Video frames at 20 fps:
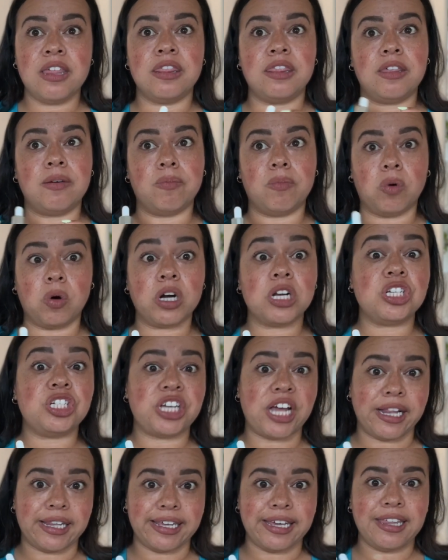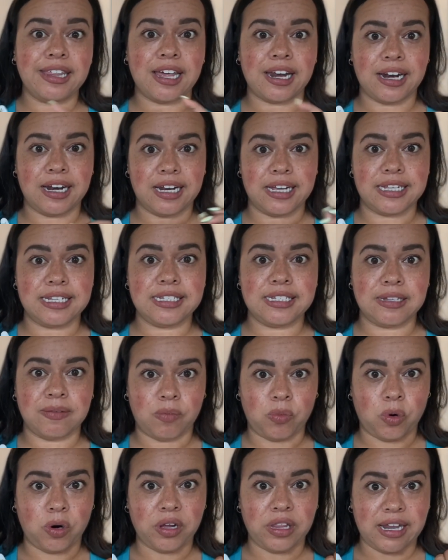the more jelly that it is, the
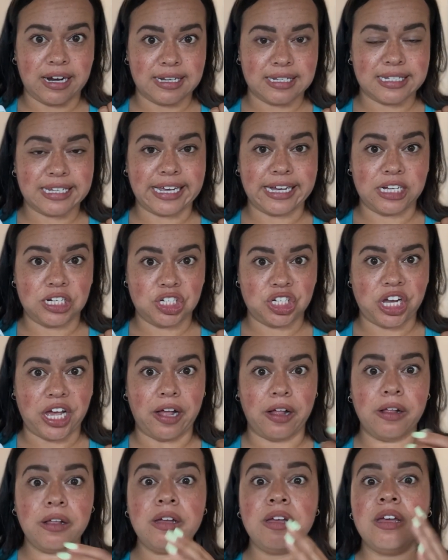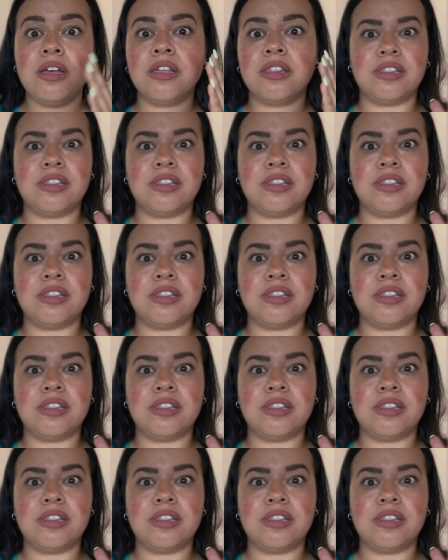more that it's like a gel,